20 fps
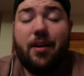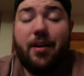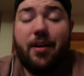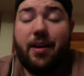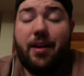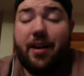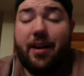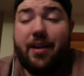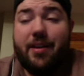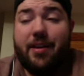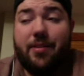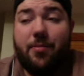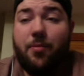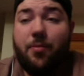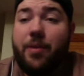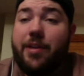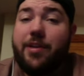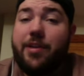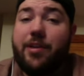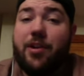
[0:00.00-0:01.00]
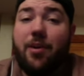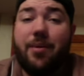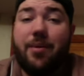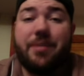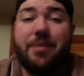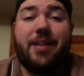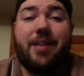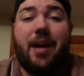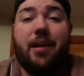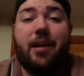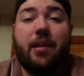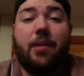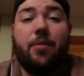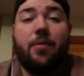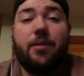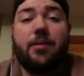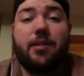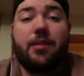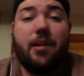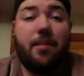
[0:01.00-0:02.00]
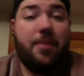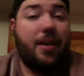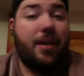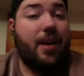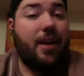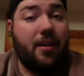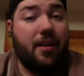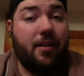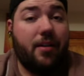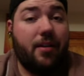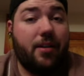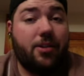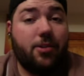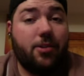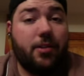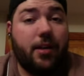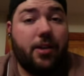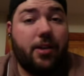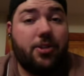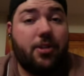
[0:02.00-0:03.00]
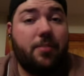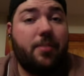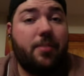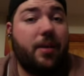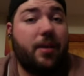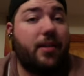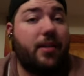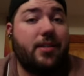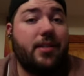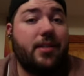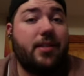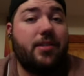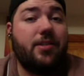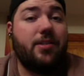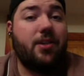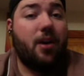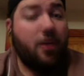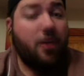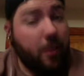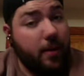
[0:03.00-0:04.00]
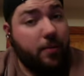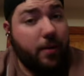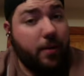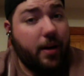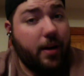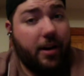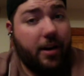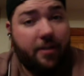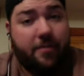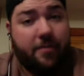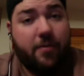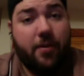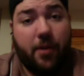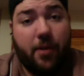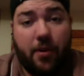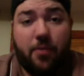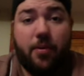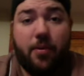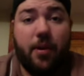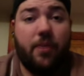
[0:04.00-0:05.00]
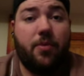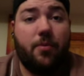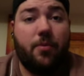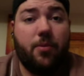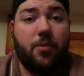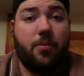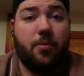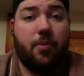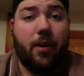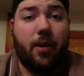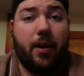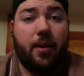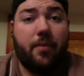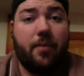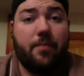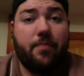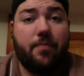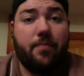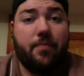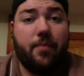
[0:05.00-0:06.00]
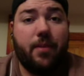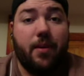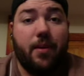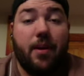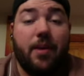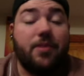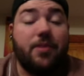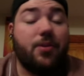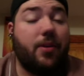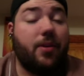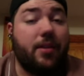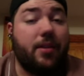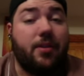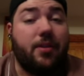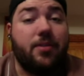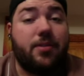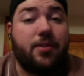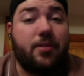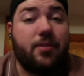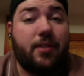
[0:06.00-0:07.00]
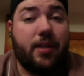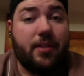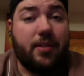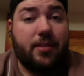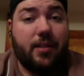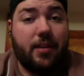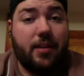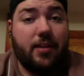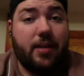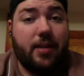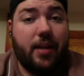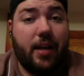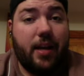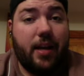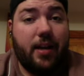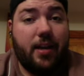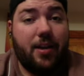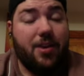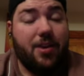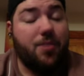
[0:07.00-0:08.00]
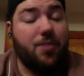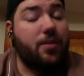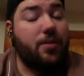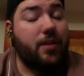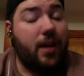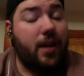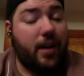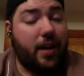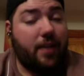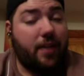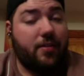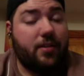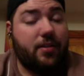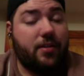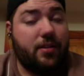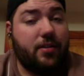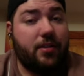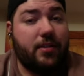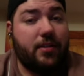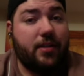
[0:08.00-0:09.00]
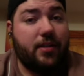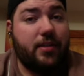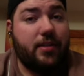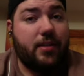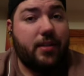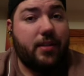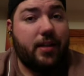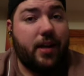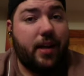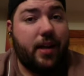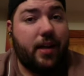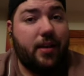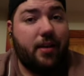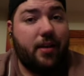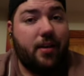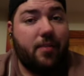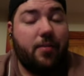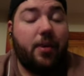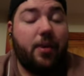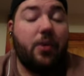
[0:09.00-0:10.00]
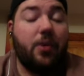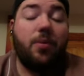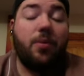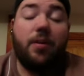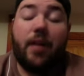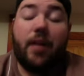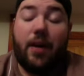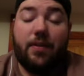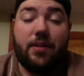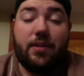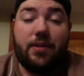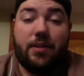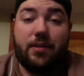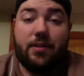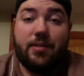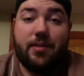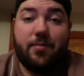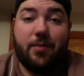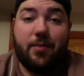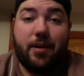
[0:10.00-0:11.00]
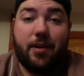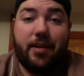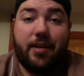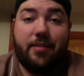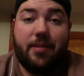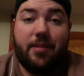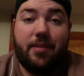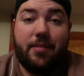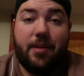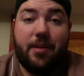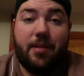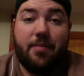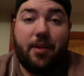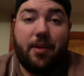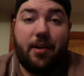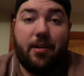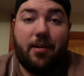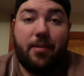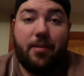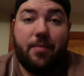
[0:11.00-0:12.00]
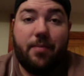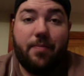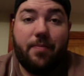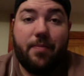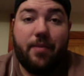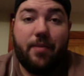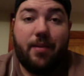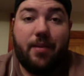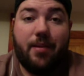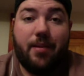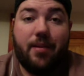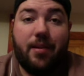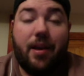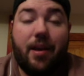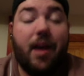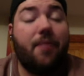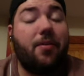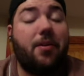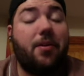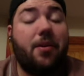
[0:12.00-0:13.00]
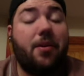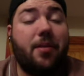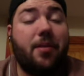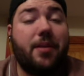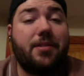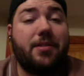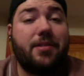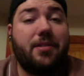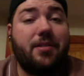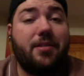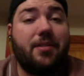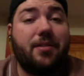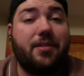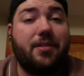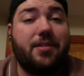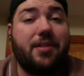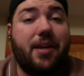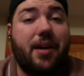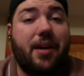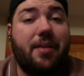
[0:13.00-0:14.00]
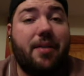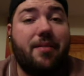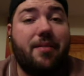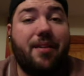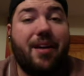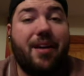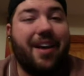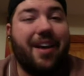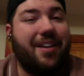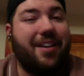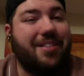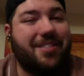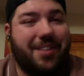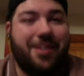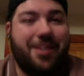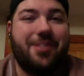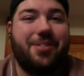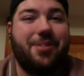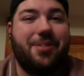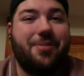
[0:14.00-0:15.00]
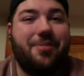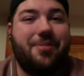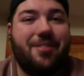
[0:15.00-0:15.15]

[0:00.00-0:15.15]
and we know exactly what's going to be in our introduction because it is already written out for you in the rubric. So get those two things done today. You will not have to turn this in today, but you will have to turn some work into me tomorrow. Have a good rest of your Thursday, and I'll see you soon.